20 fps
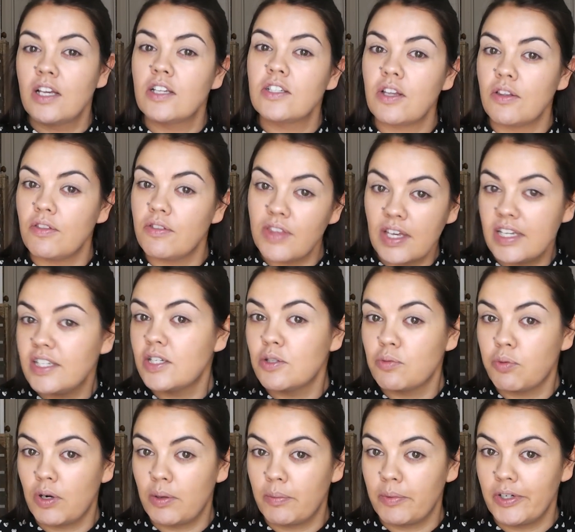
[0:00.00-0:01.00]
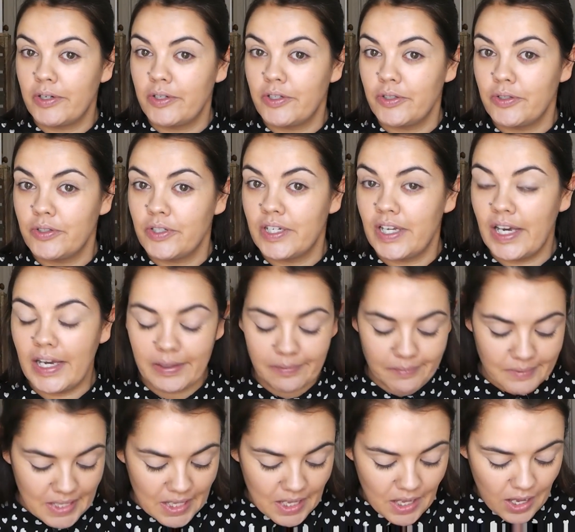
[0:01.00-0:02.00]
So this is what I'm going to do today.
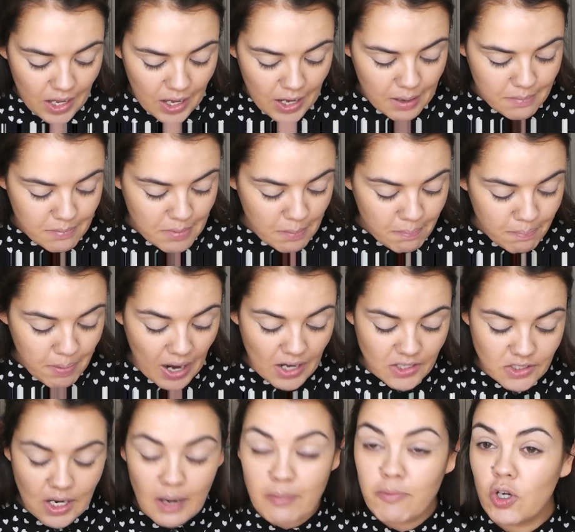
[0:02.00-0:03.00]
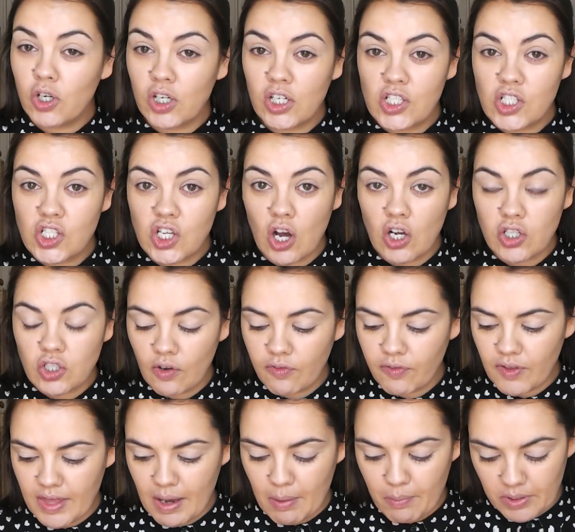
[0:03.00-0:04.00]
But I'm not going to start
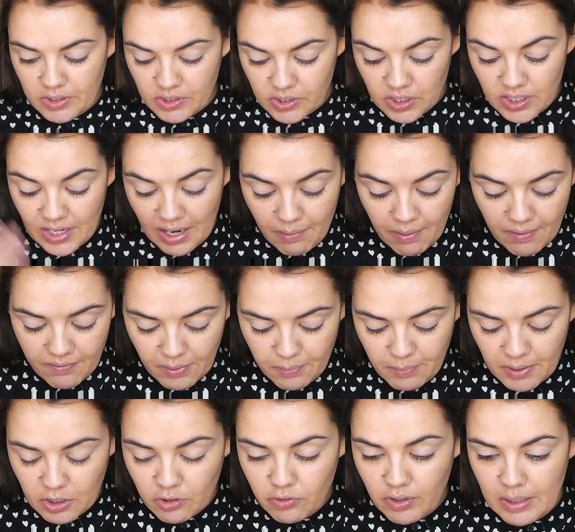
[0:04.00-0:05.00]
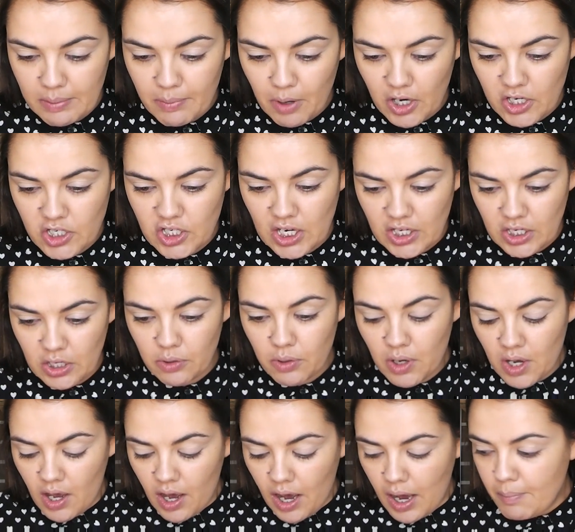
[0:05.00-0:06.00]
off with that one. So now I've done my cream eyeshadow,
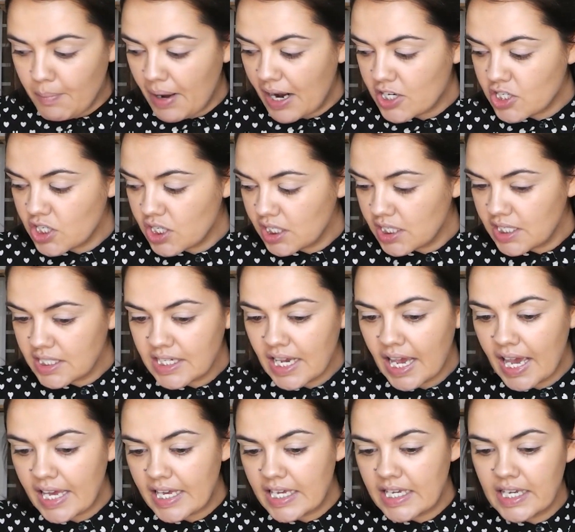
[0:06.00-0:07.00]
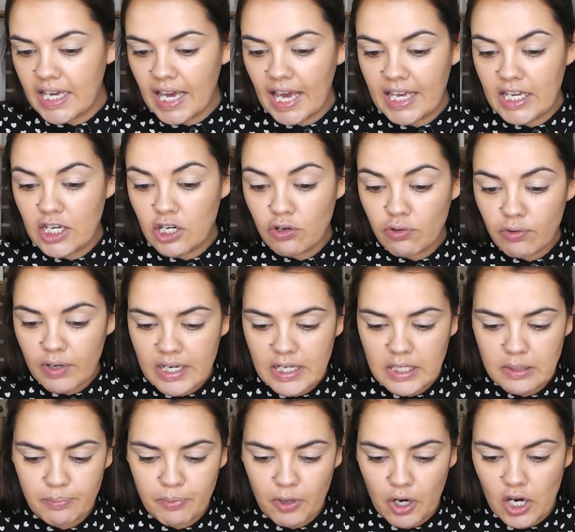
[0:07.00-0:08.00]
I'm actually going to take a
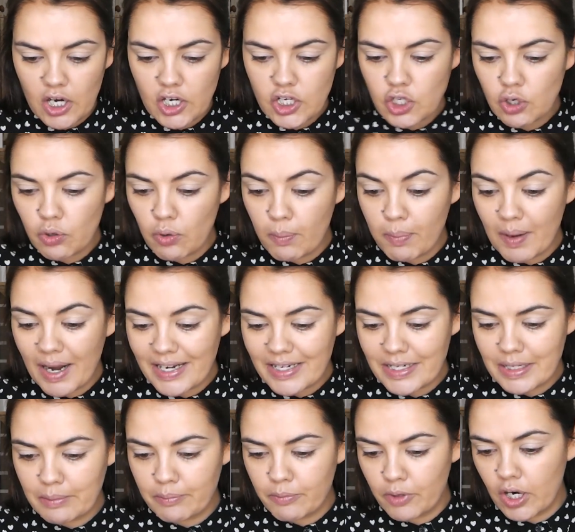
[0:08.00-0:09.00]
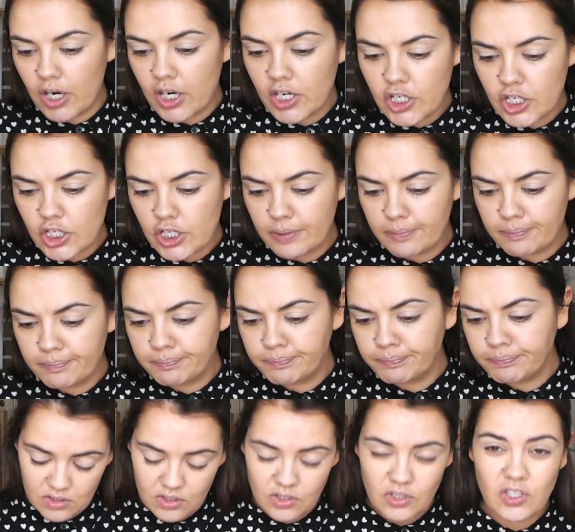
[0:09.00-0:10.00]
crease brush or a blending brush.
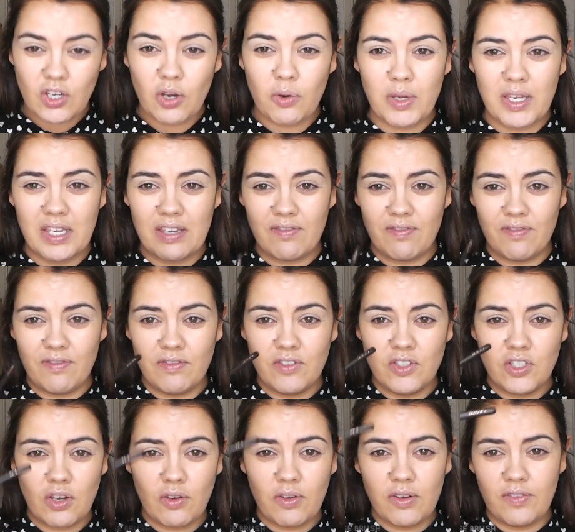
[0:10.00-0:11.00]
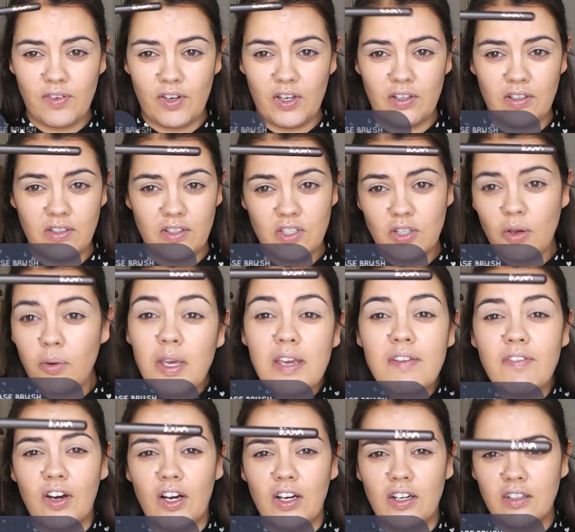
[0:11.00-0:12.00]
ZOEVA.
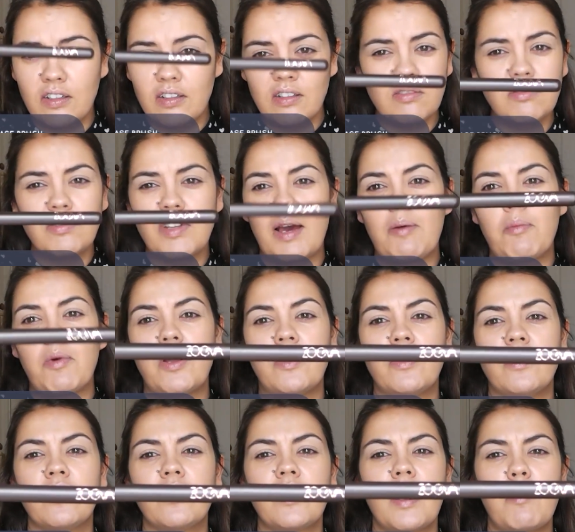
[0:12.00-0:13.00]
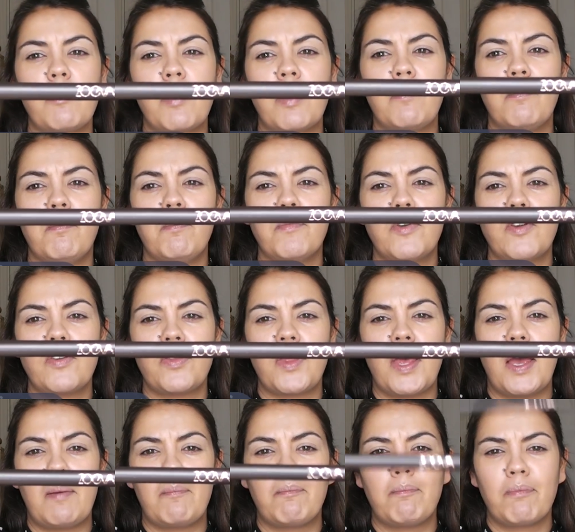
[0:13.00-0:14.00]
Oh, that one, just
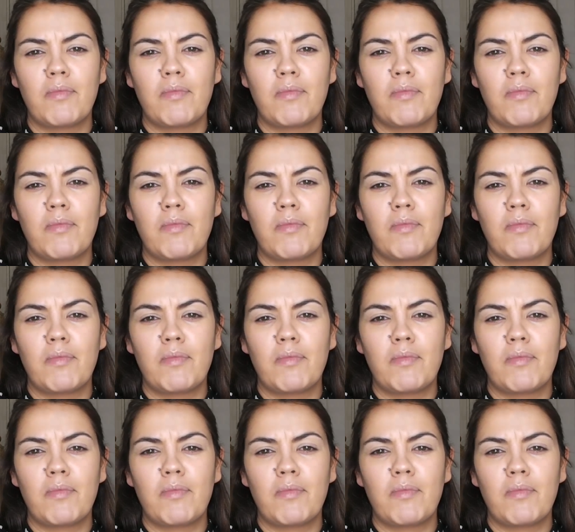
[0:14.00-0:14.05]
there.